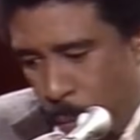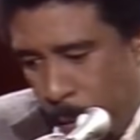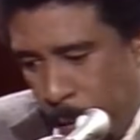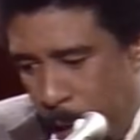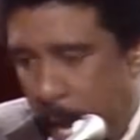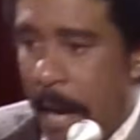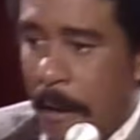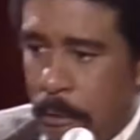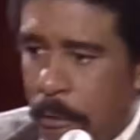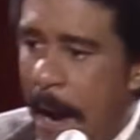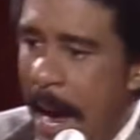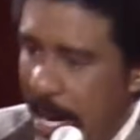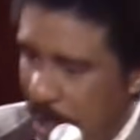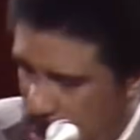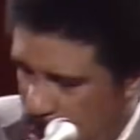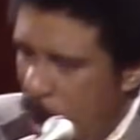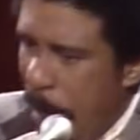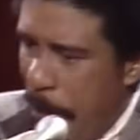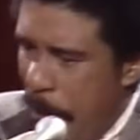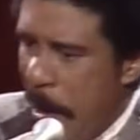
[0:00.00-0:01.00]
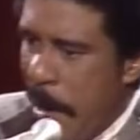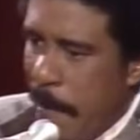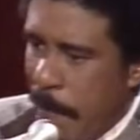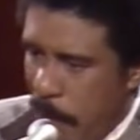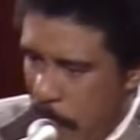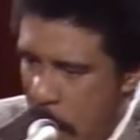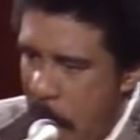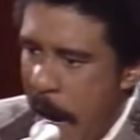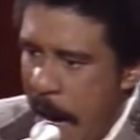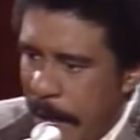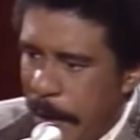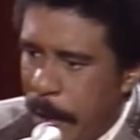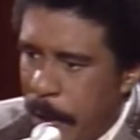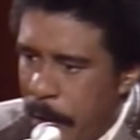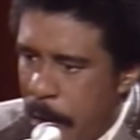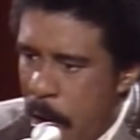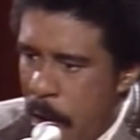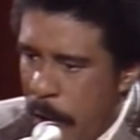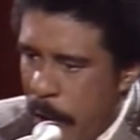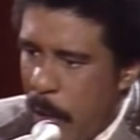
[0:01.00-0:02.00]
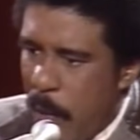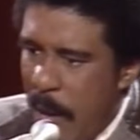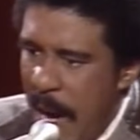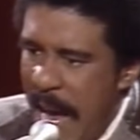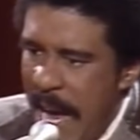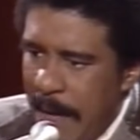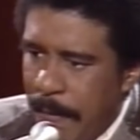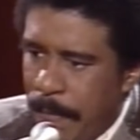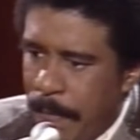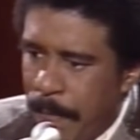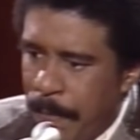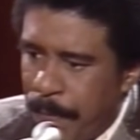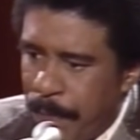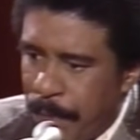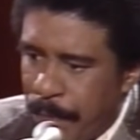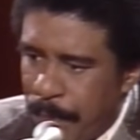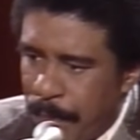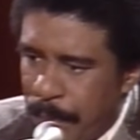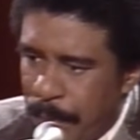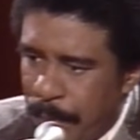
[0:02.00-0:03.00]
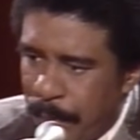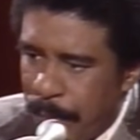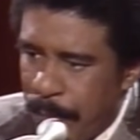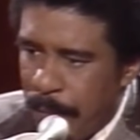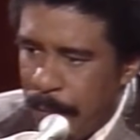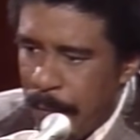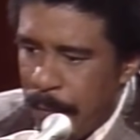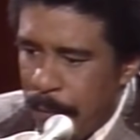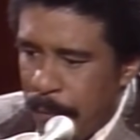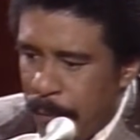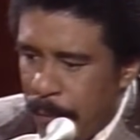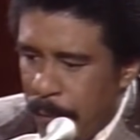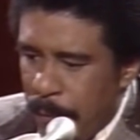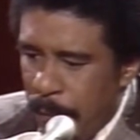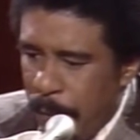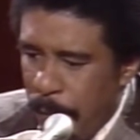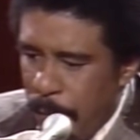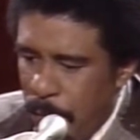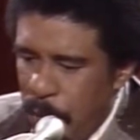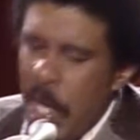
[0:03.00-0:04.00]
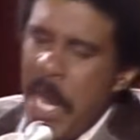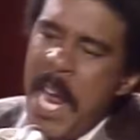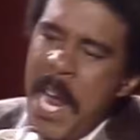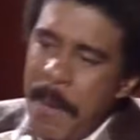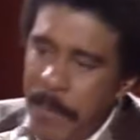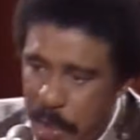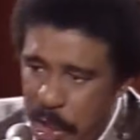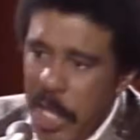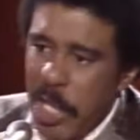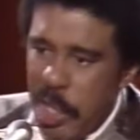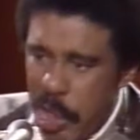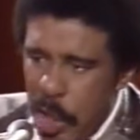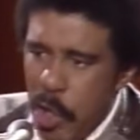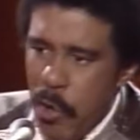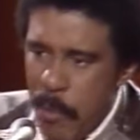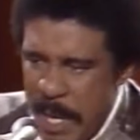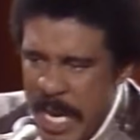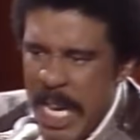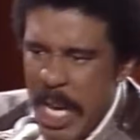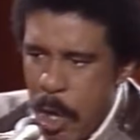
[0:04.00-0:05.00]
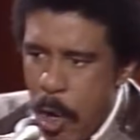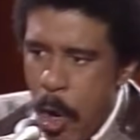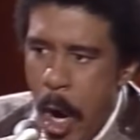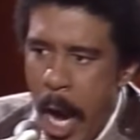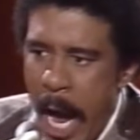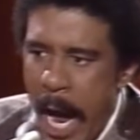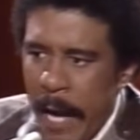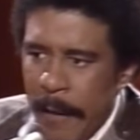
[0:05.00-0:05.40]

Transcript: That's right, chipping, bro. You know the way. Same shit you be doing.